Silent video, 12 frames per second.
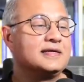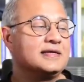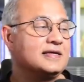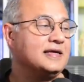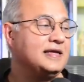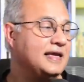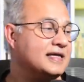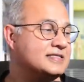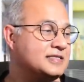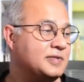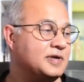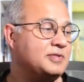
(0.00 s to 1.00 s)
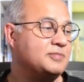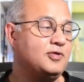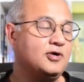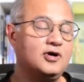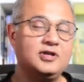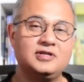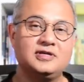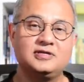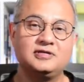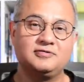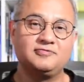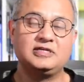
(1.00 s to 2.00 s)
Yes, remember, Paul, uh,
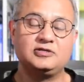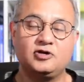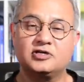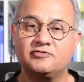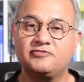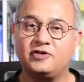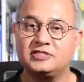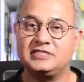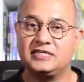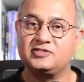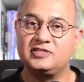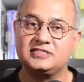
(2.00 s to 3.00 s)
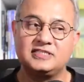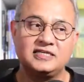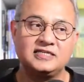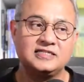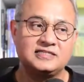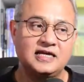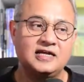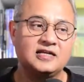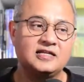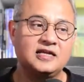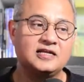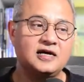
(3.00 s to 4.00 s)
when Dr. Fauci actually say, said
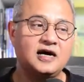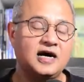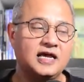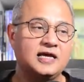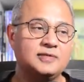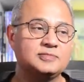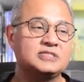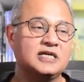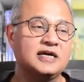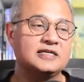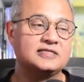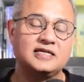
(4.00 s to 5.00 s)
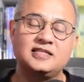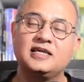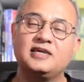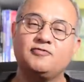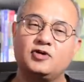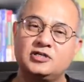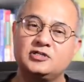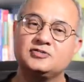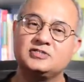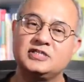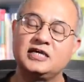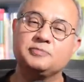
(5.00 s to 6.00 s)
that I am science, I think he wanted to
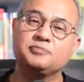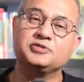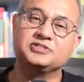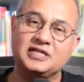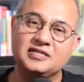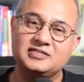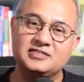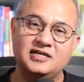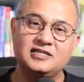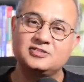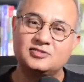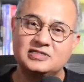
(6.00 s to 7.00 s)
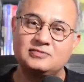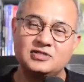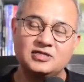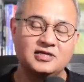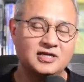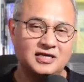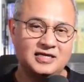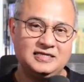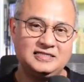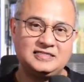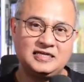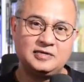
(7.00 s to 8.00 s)
say I represent science or something. He
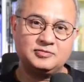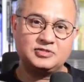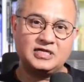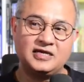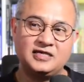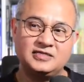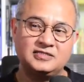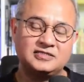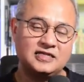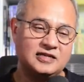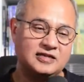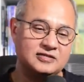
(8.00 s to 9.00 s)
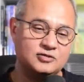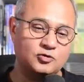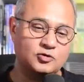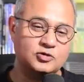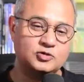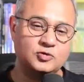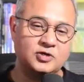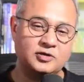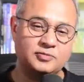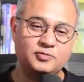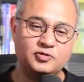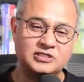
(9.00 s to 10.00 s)
said I'm science, and those who are
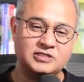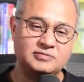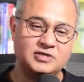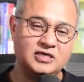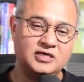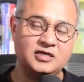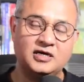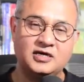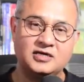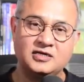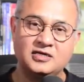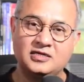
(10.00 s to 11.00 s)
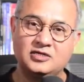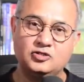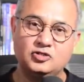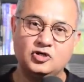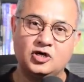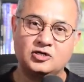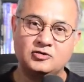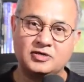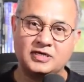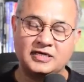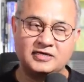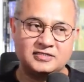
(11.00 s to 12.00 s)
opposing me are not looking
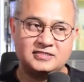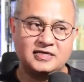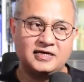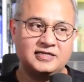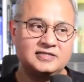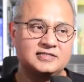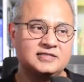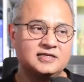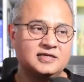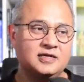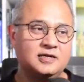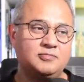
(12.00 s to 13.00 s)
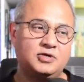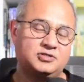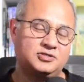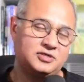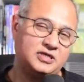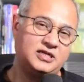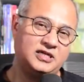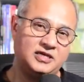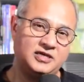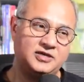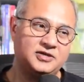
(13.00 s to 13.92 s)
at the science. But really,